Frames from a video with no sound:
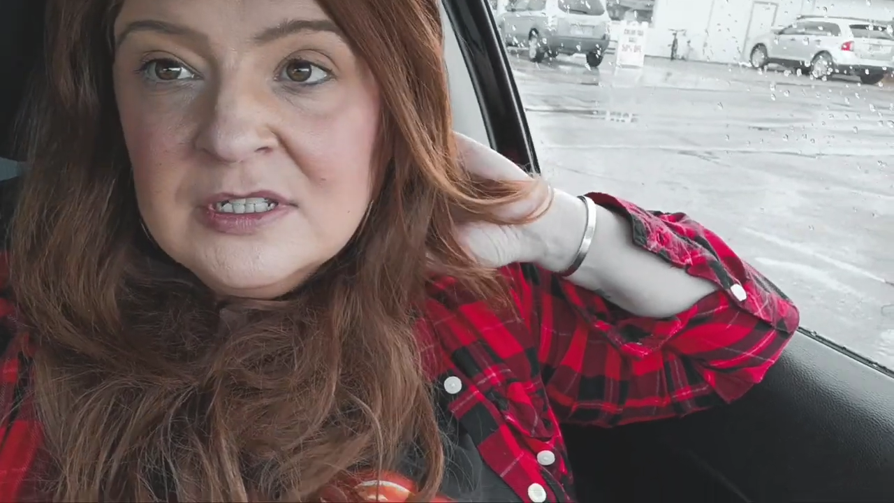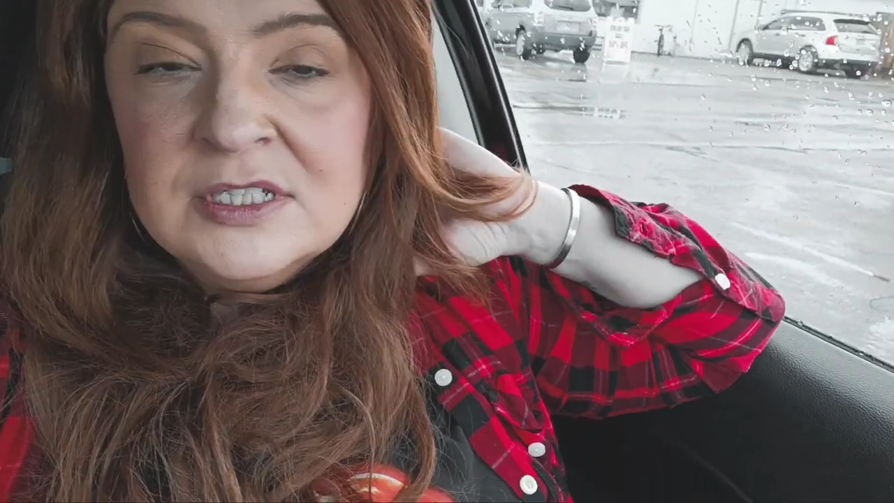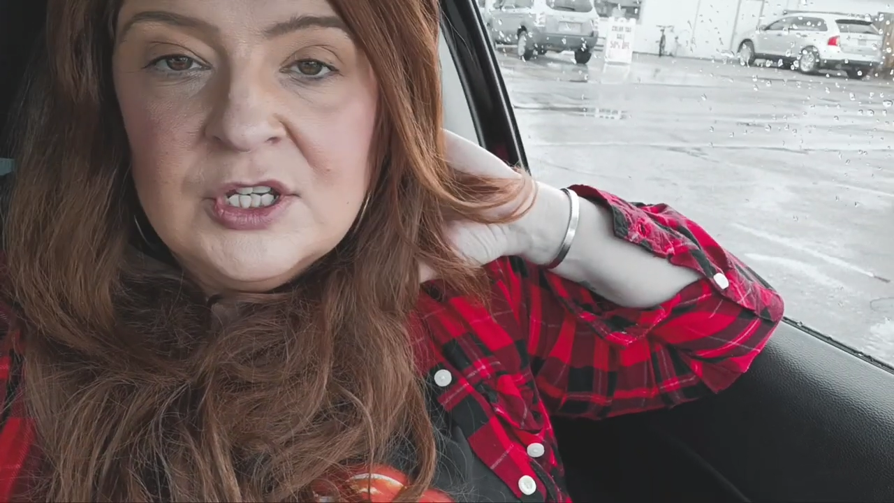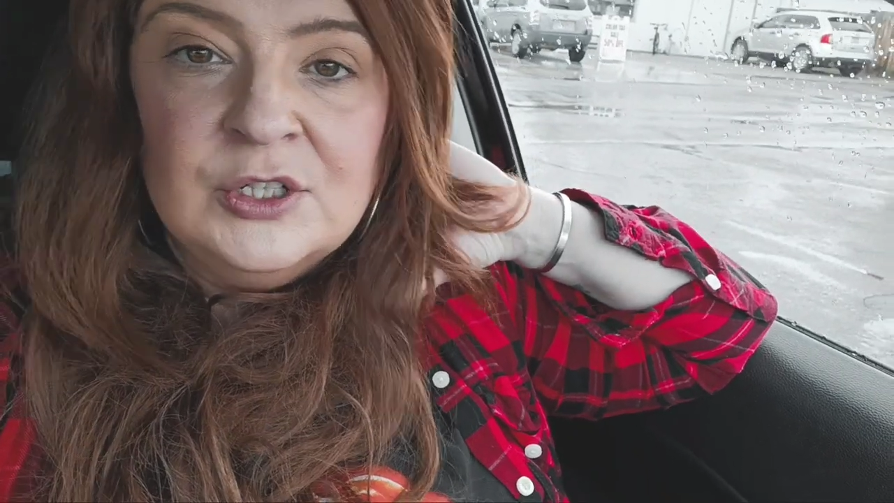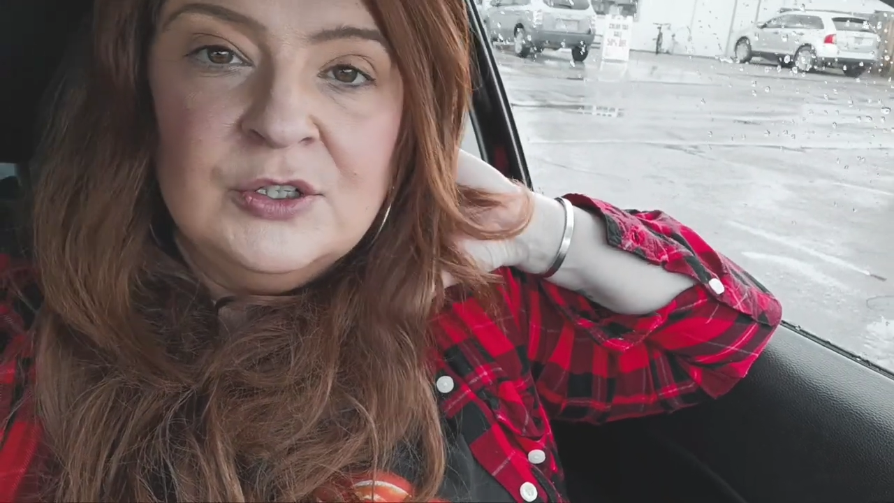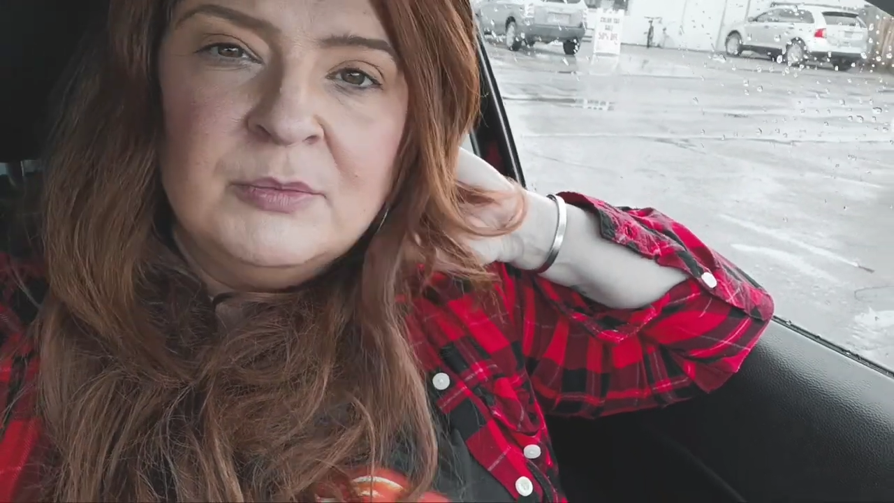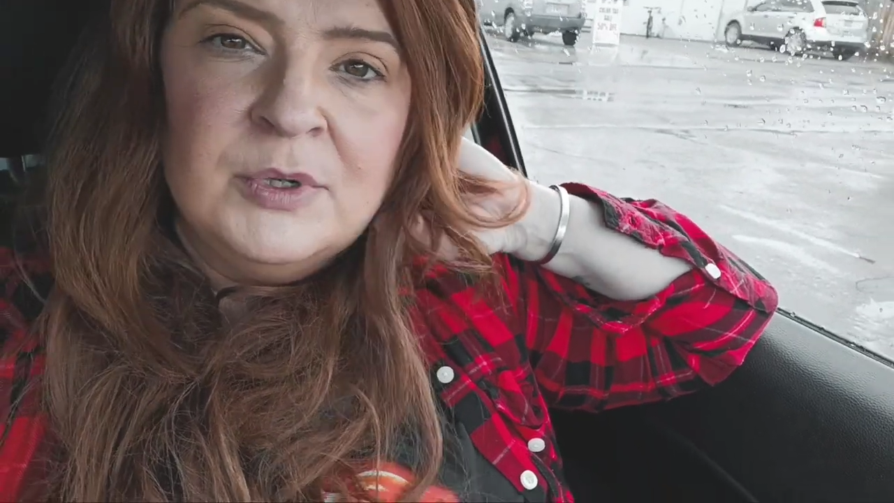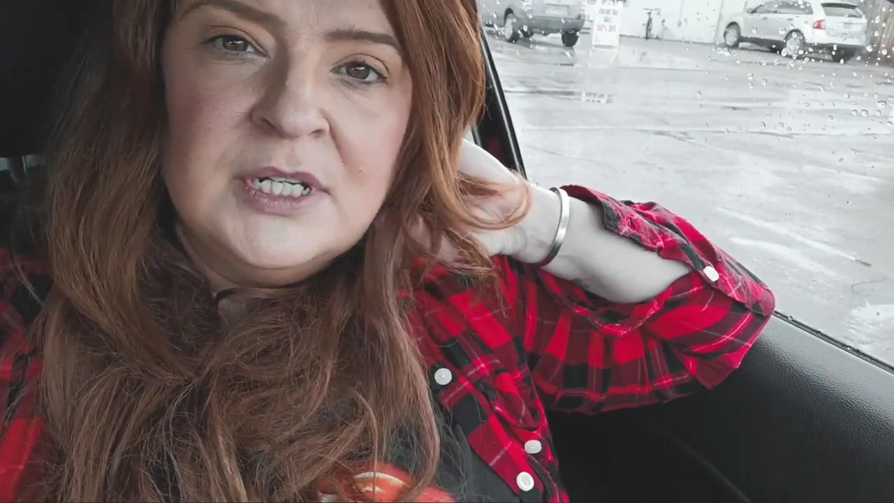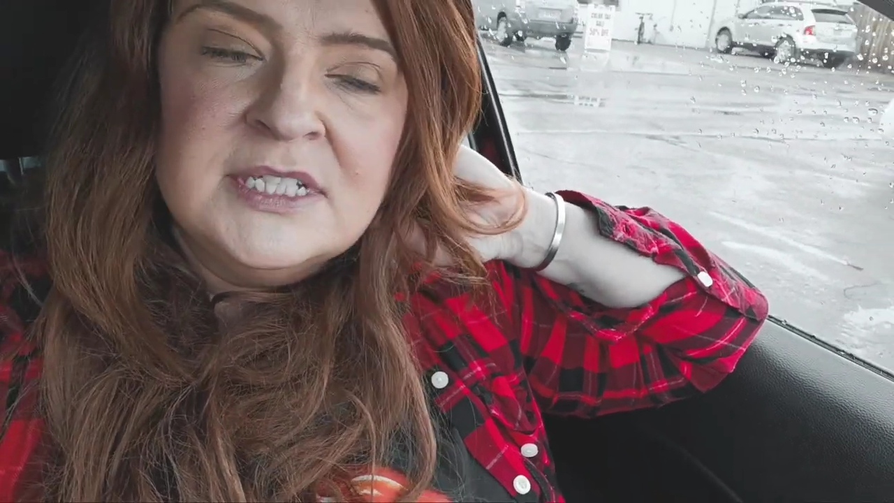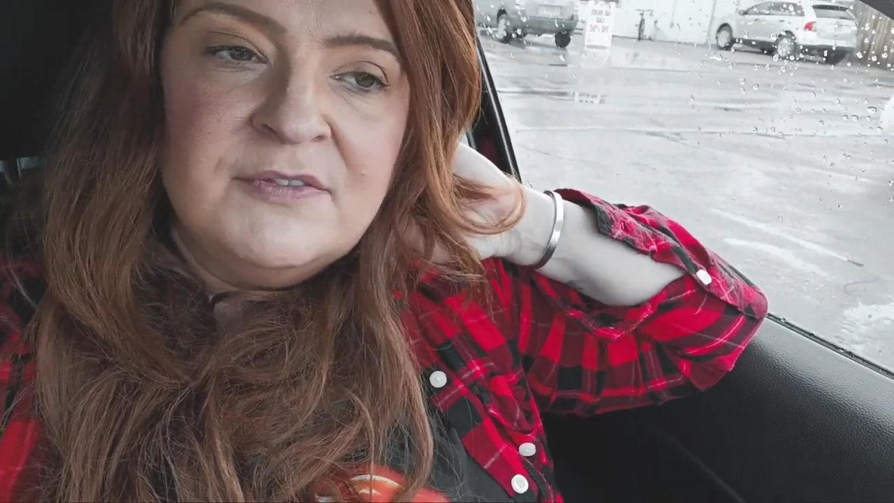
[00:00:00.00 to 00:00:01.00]
So I'm
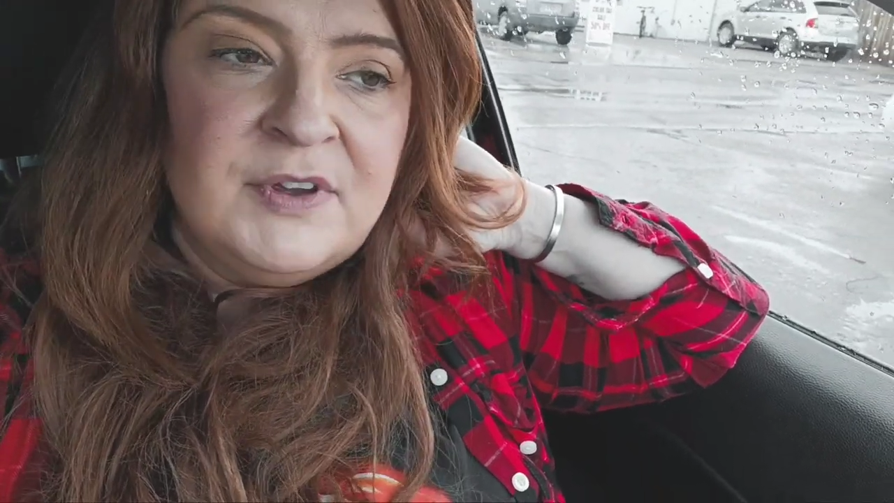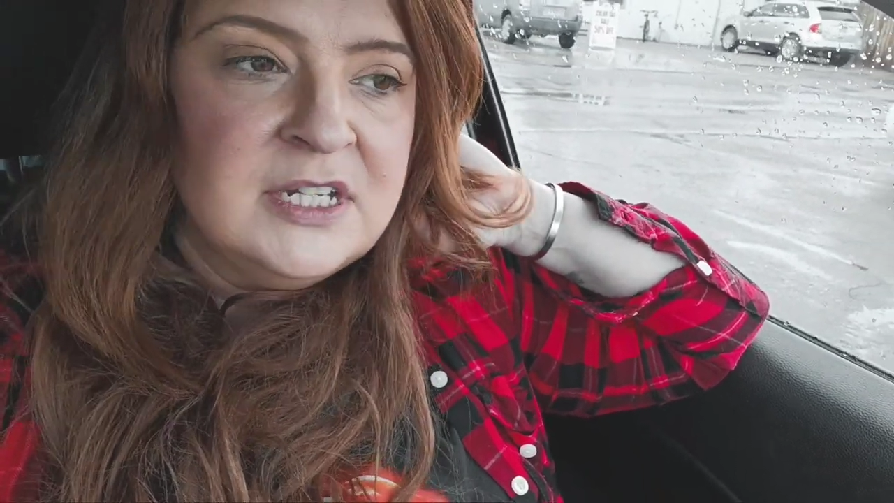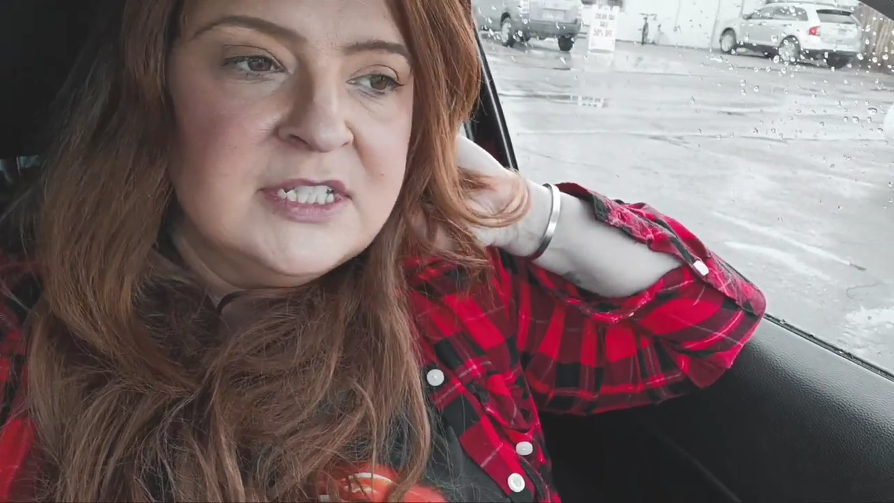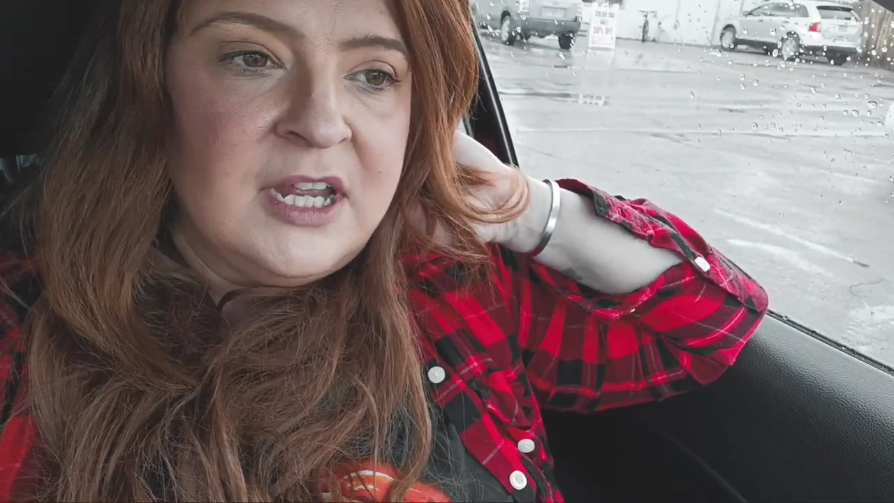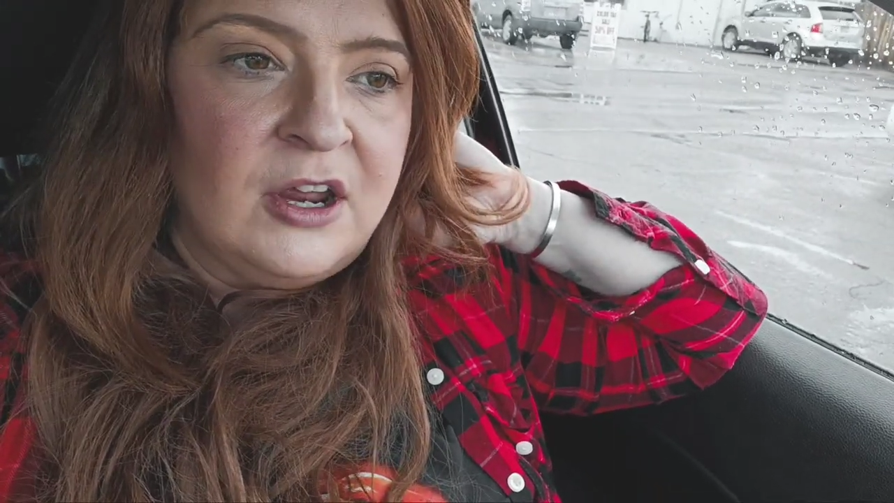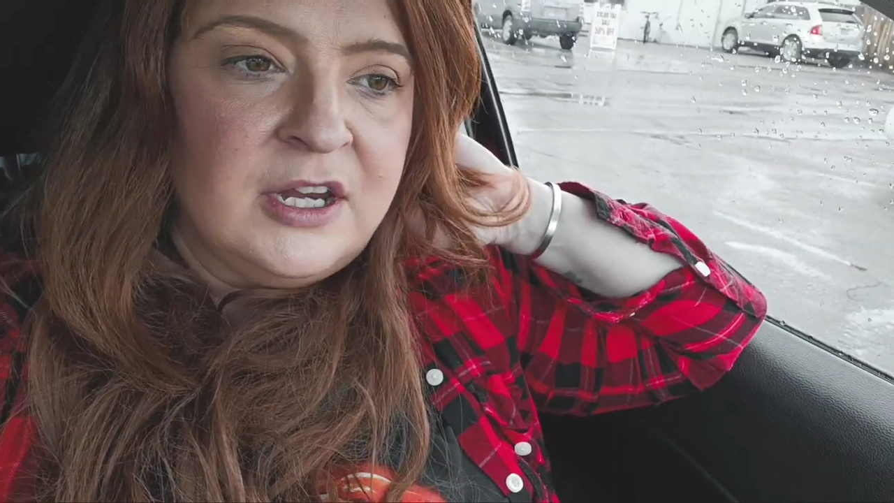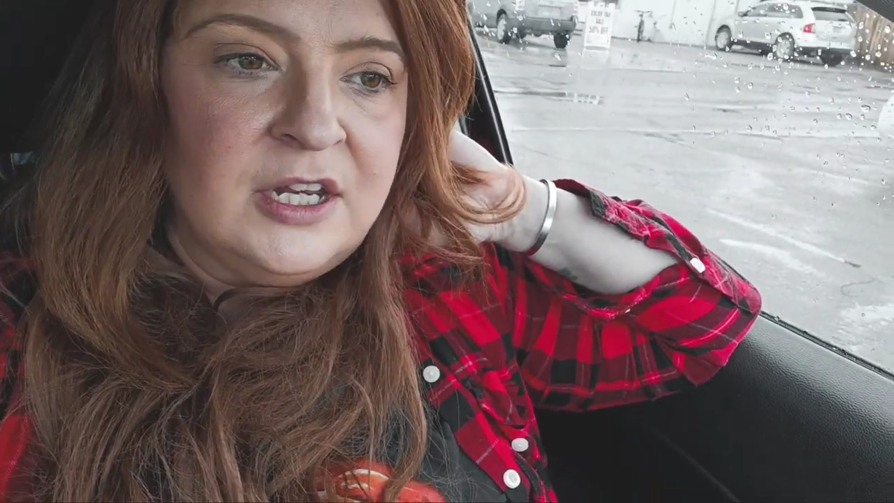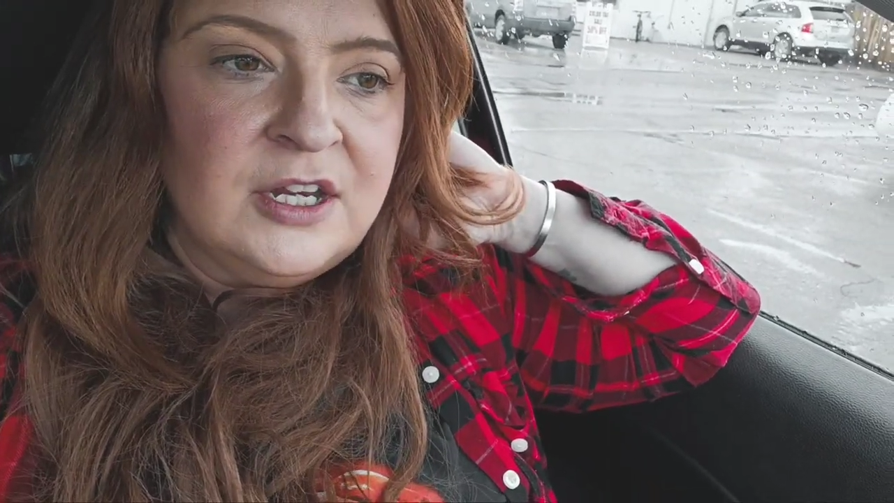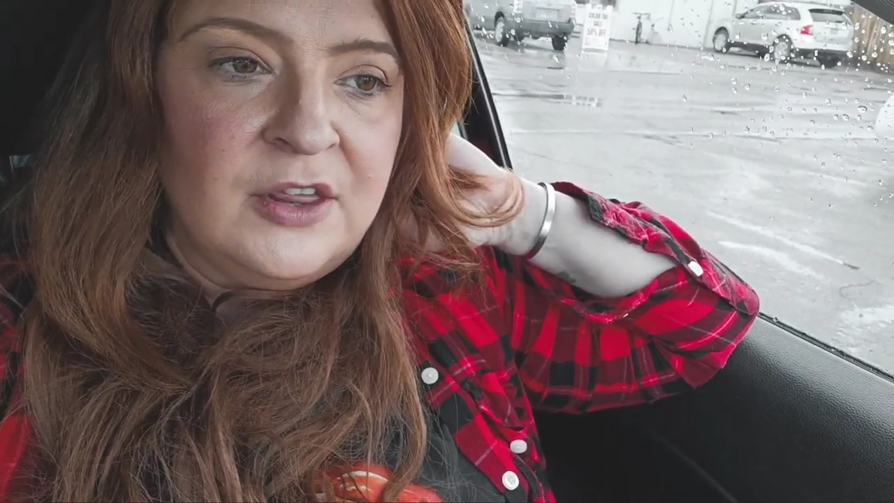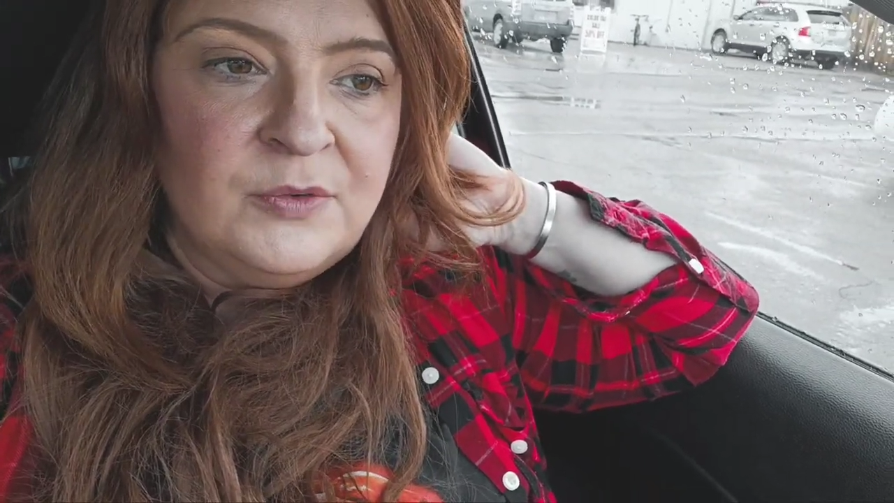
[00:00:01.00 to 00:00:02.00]
gonna see if I can scout out
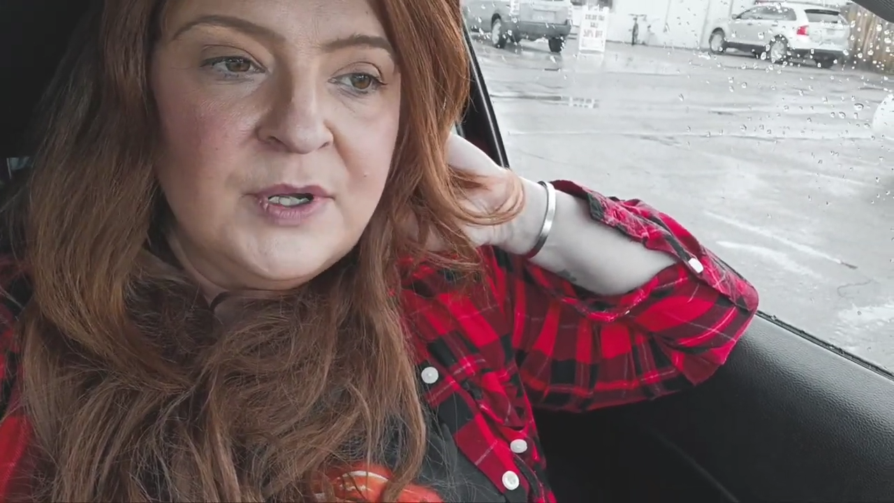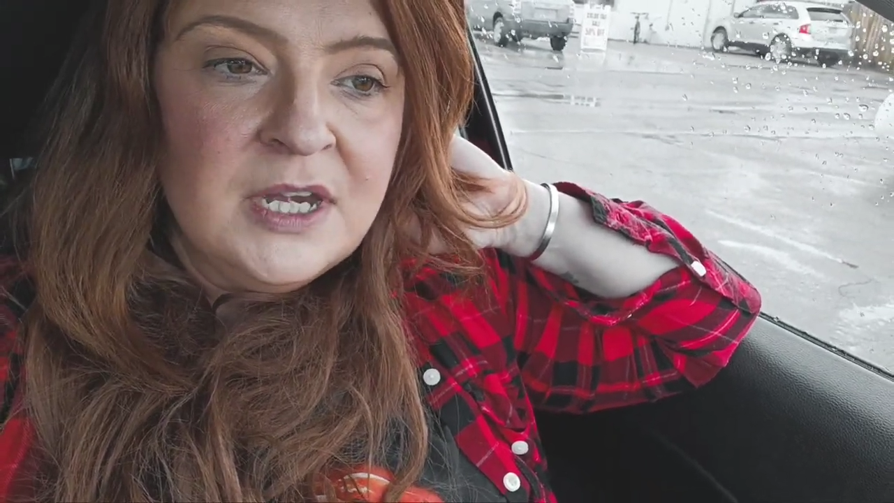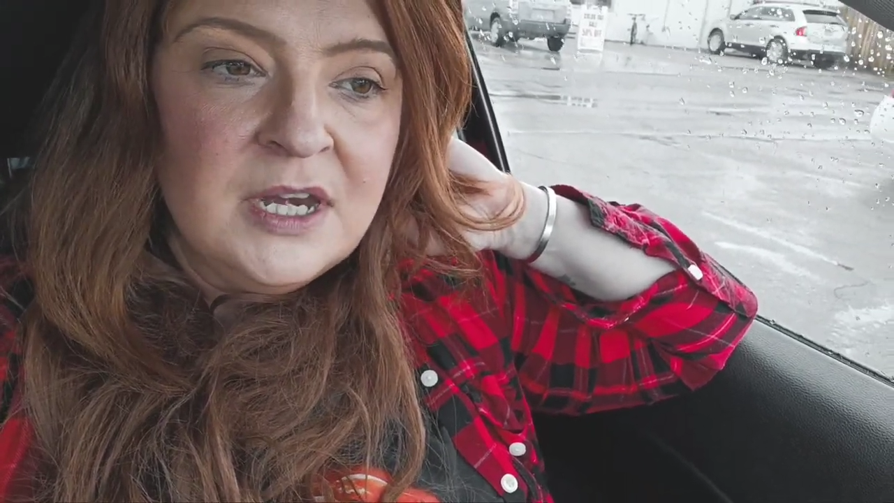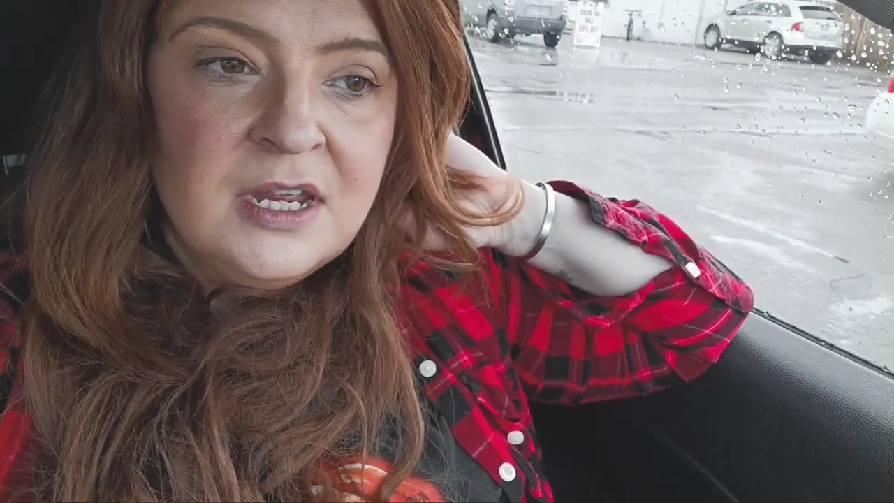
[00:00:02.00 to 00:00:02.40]
another one